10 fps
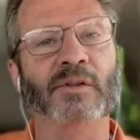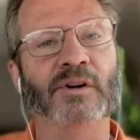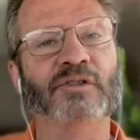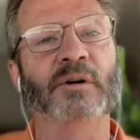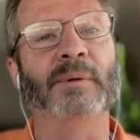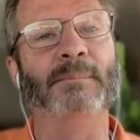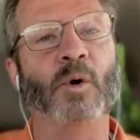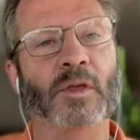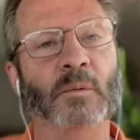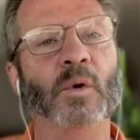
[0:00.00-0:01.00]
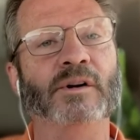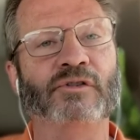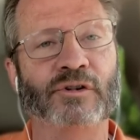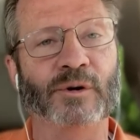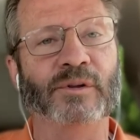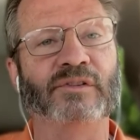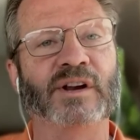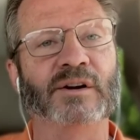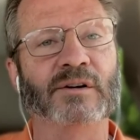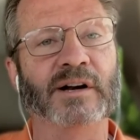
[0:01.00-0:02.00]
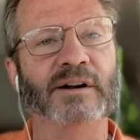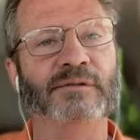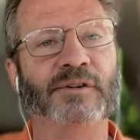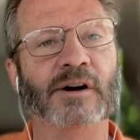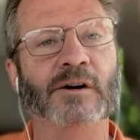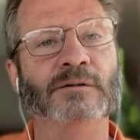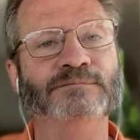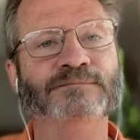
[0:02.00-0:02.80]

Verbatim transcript: There's going to be more than one shoe that's getting ready to fall.